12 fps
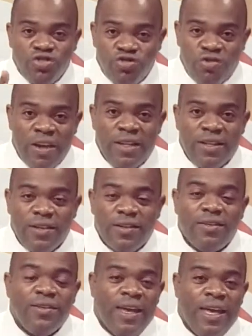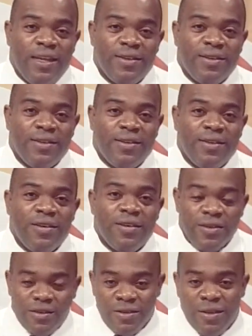Straight to 8.
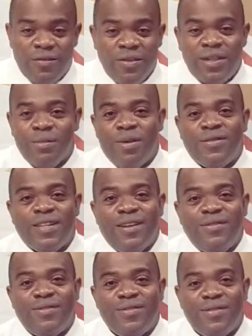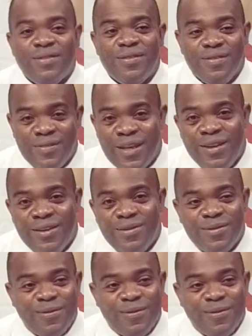Service above self. Thank you.